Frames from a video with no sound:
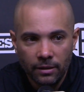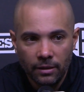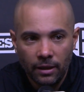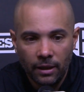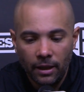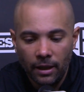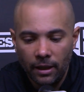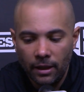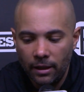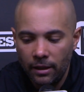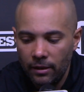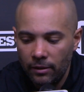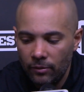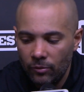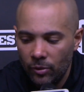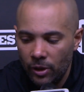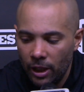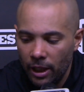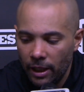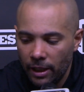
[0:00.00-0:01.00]
and
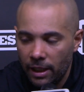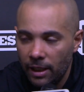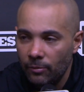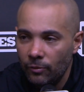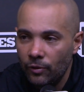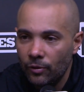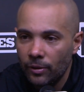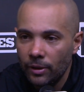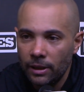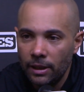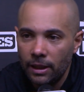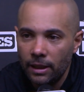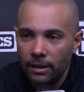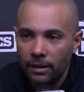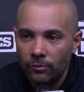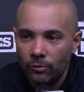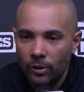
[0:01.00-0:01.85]
we're going to keep doing that.